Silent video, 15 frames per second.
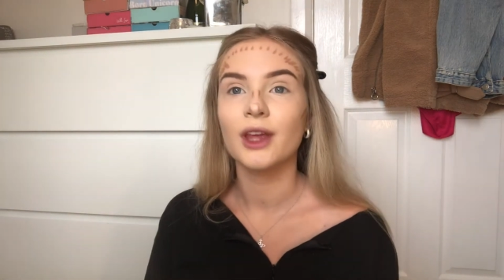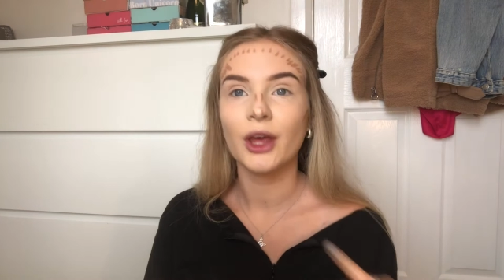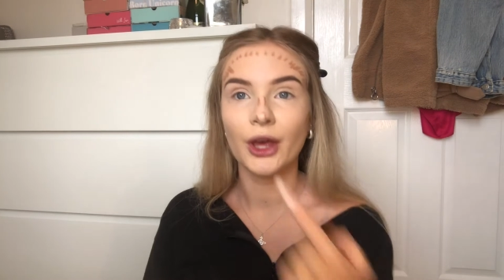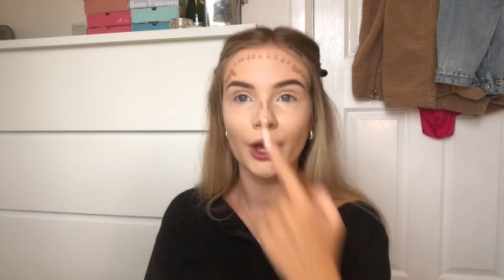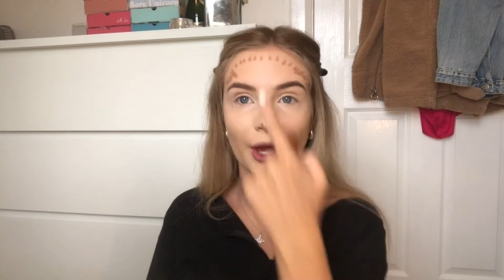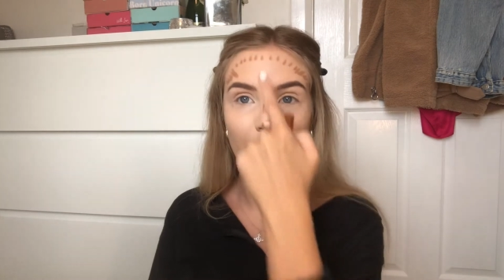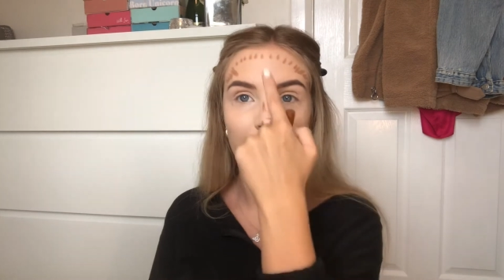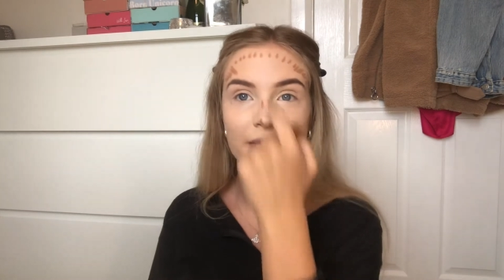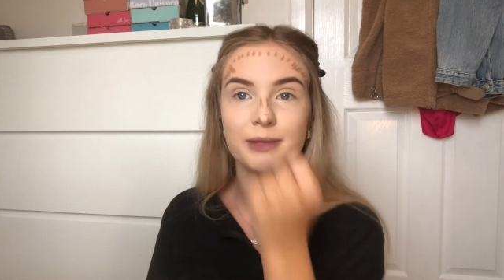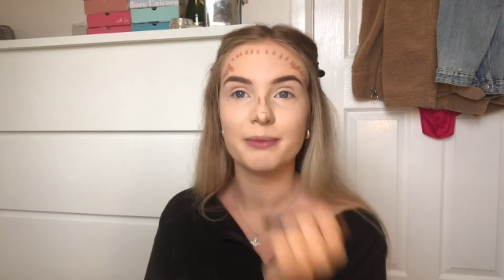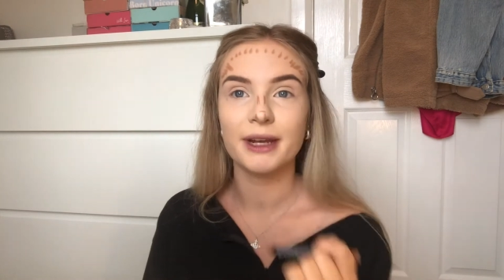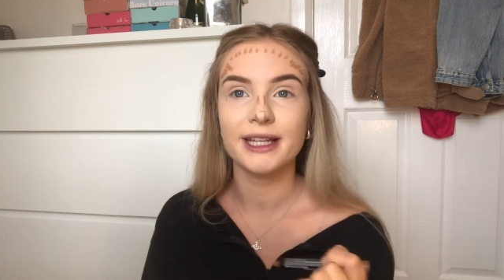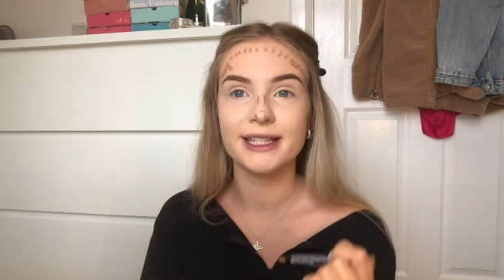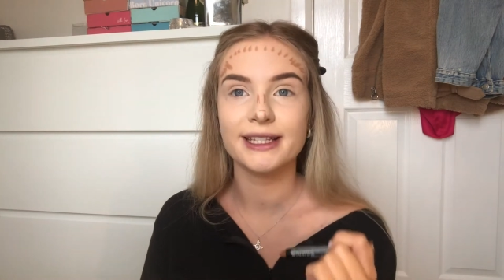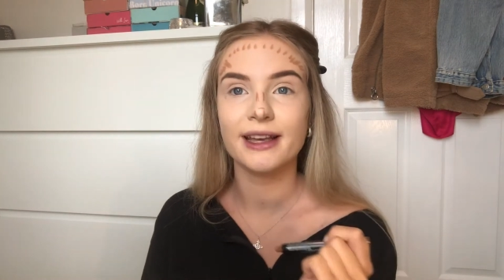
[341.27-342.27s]
Hope this
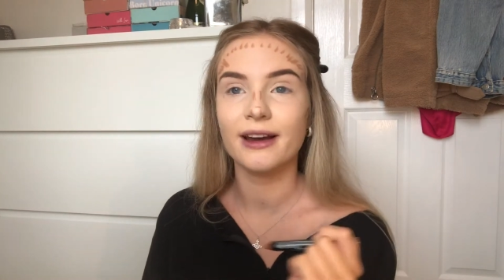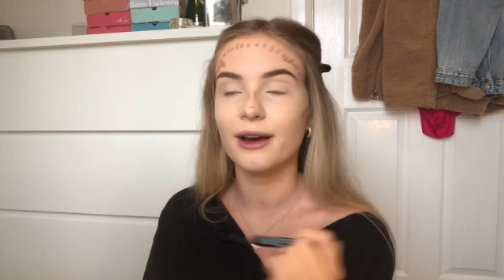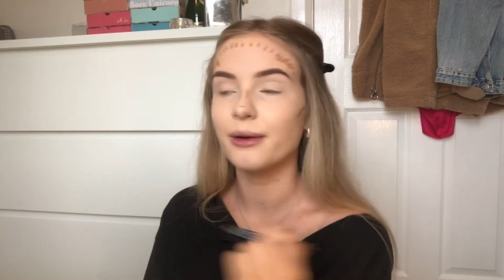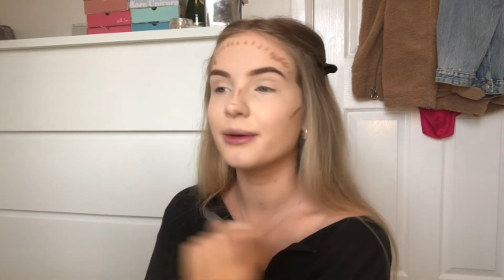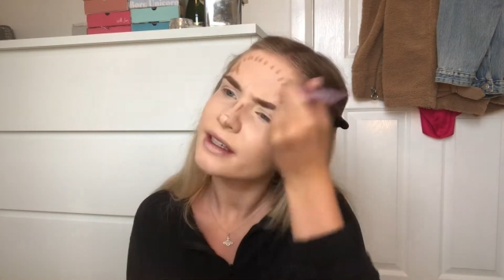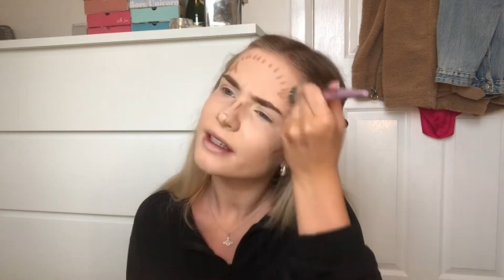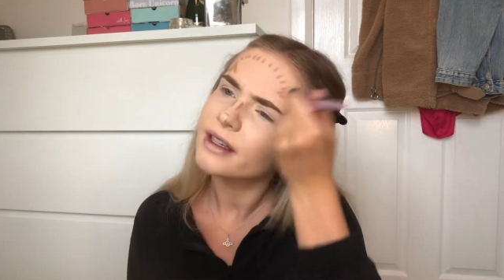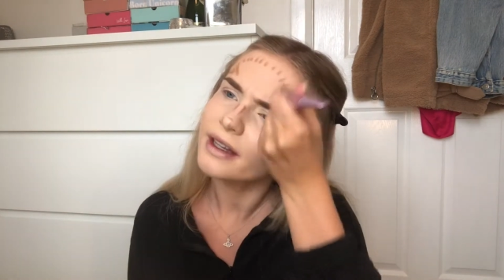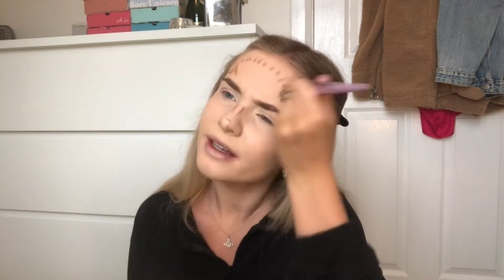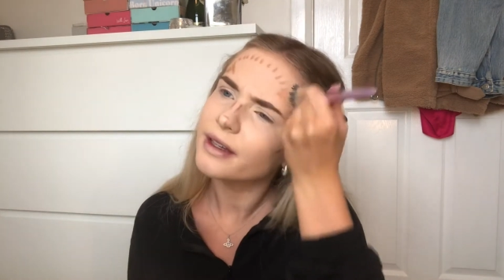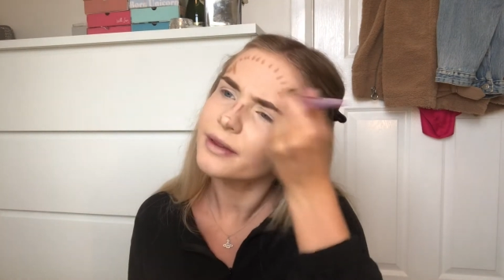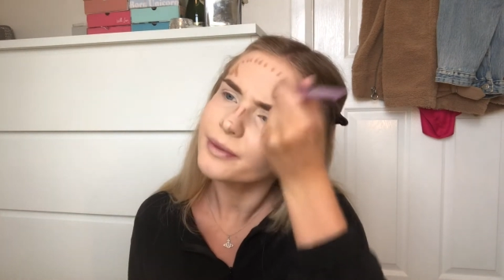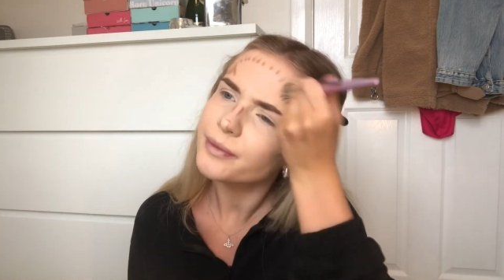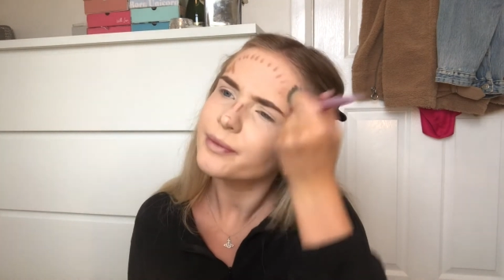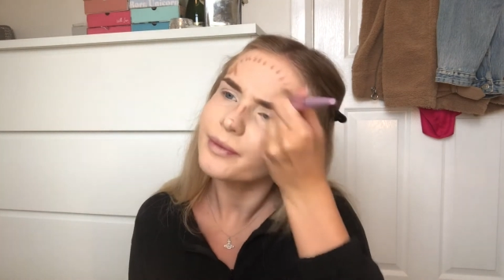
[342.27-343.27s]
blends out. Okay,
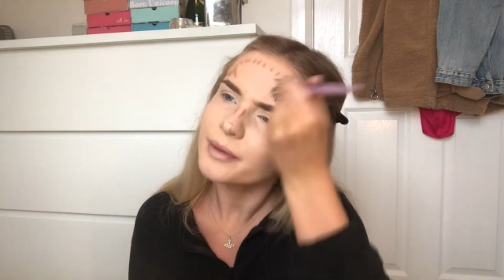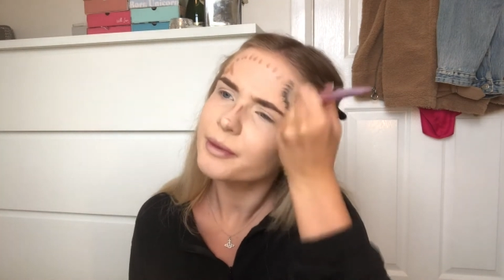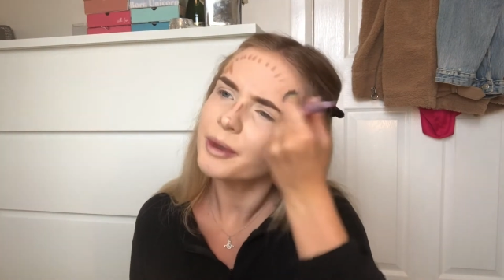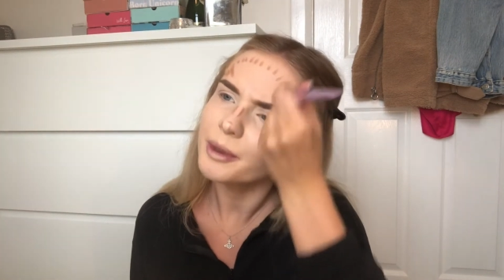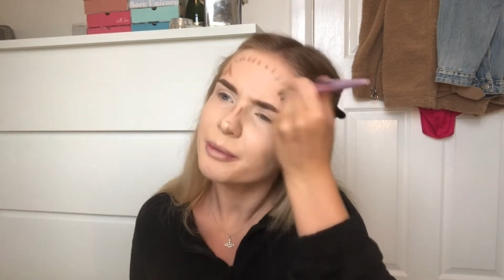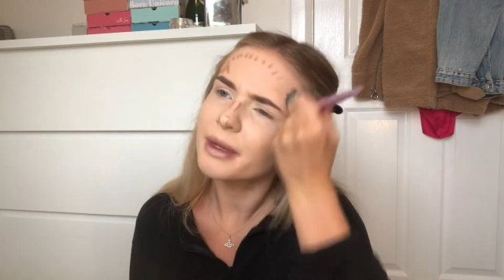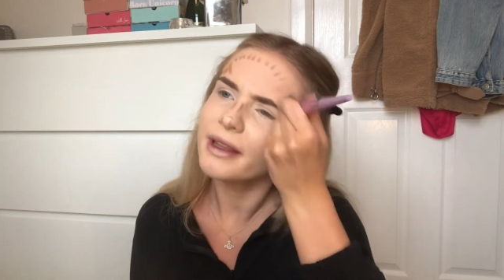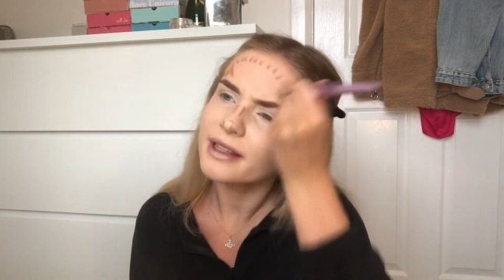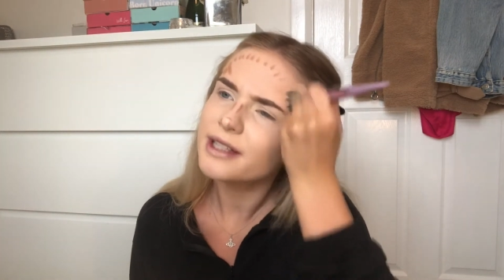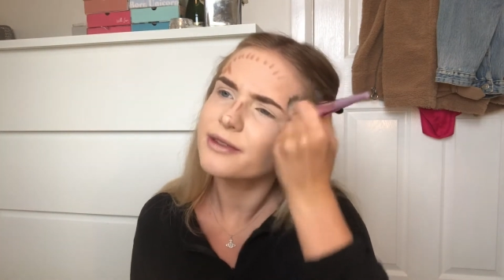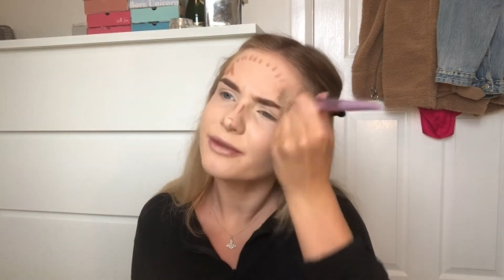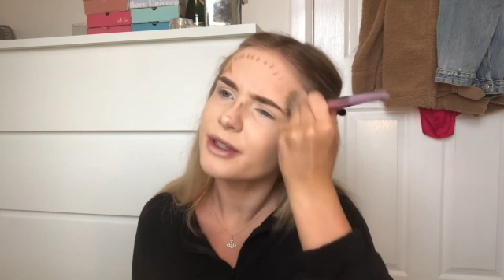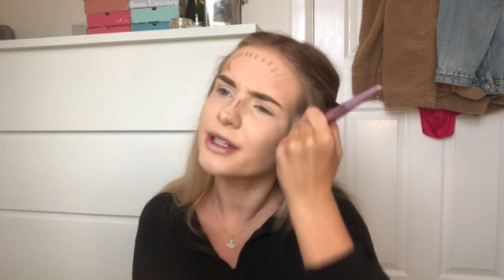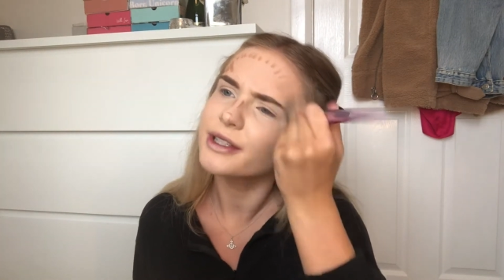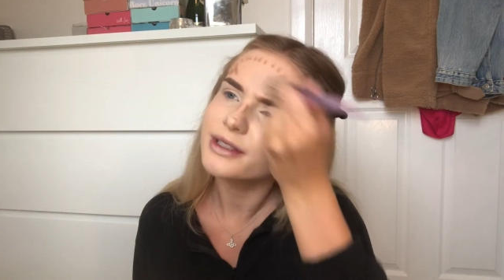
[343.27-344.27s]
I'm gonna blend this
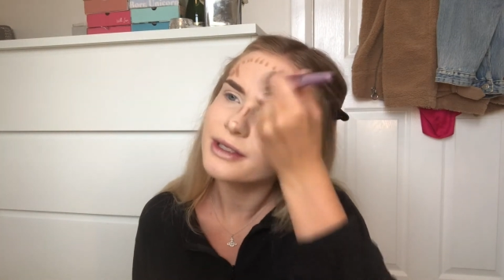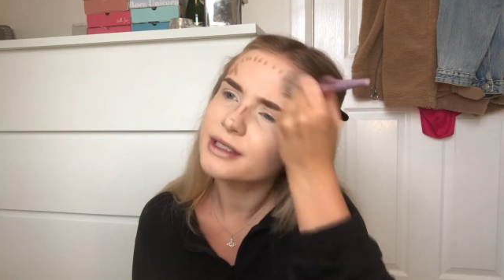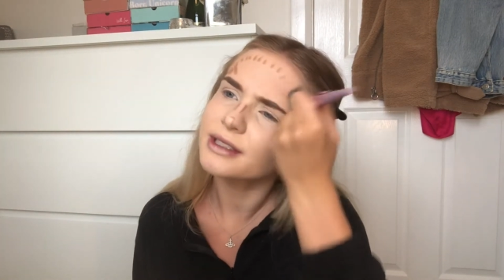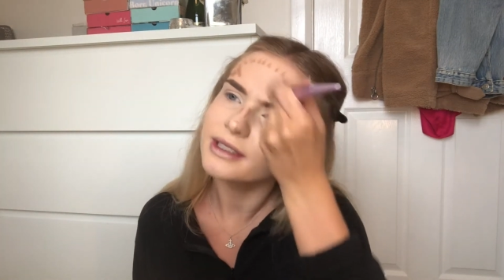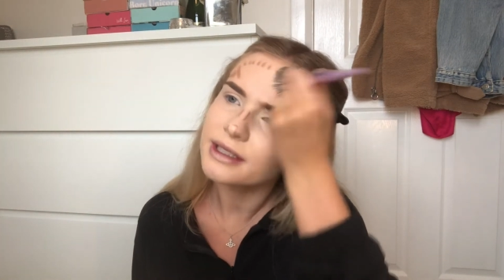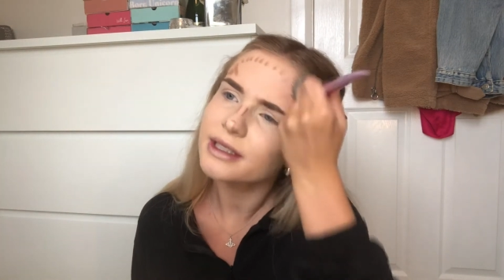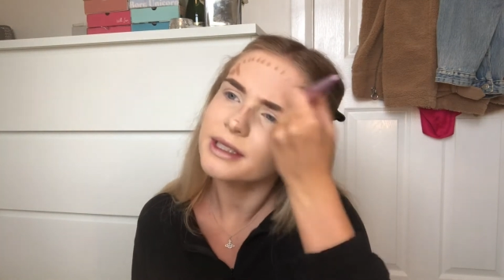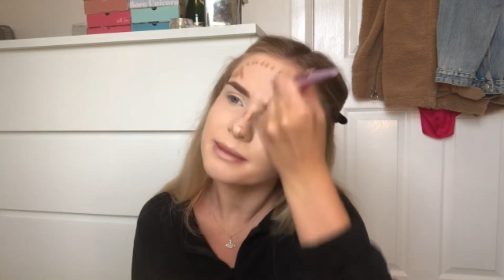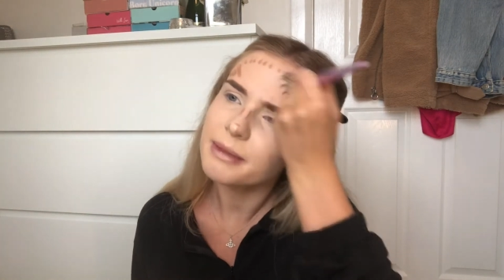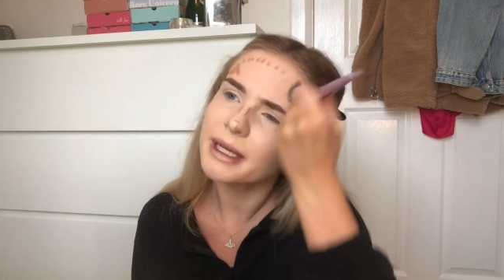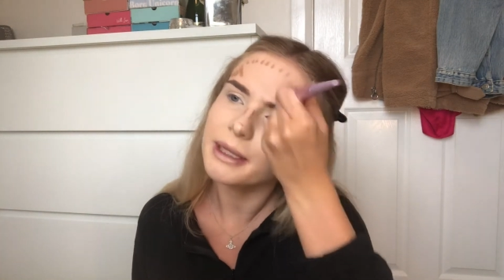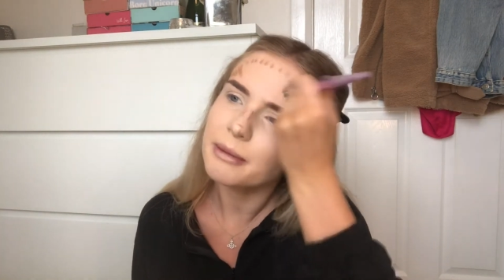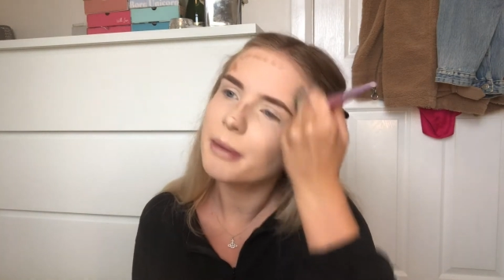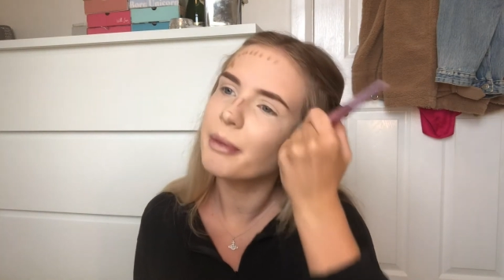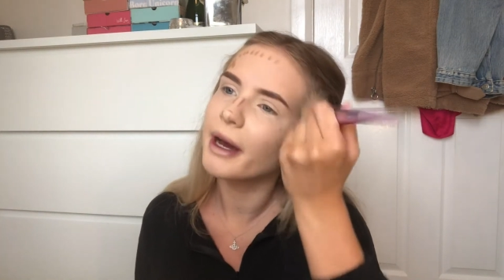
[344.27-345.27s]
first because it's
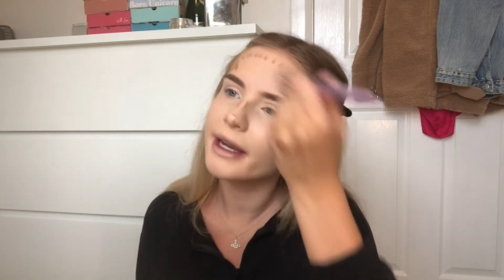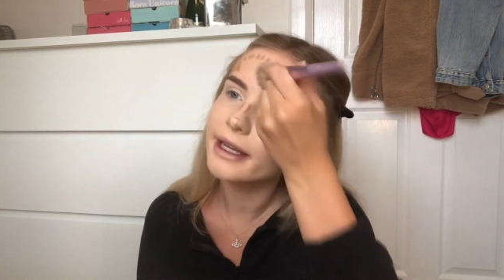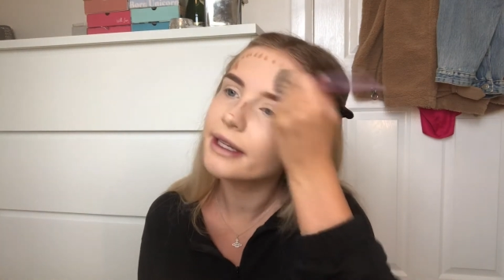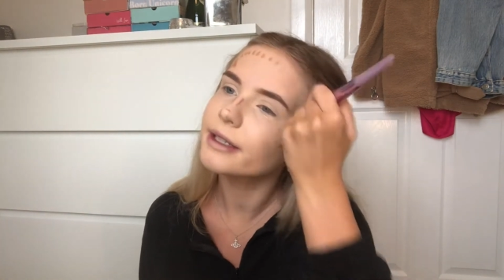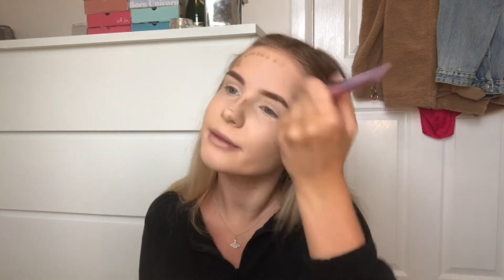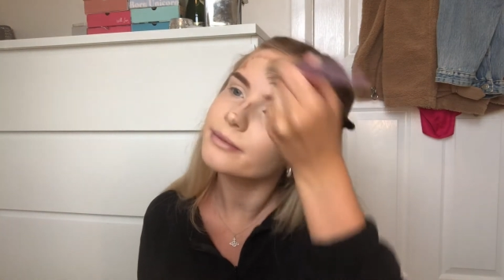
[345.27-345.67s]
making me panic.